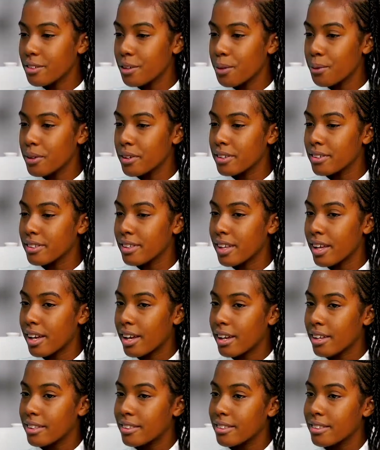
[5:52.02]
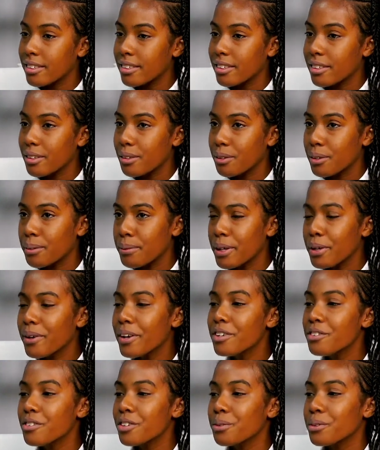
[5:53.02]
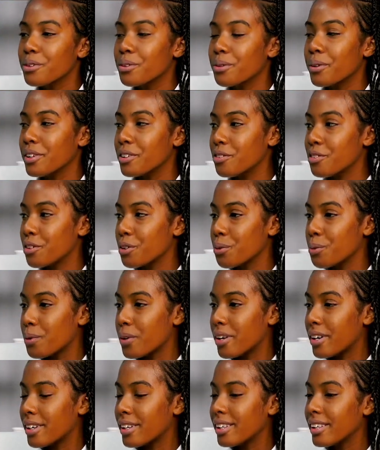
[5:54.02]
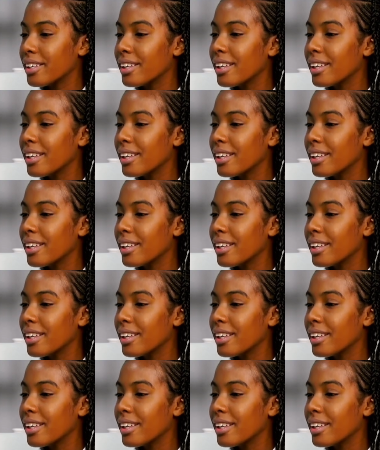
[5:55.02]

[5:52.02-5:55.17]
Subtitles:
was that, well, my question was question one,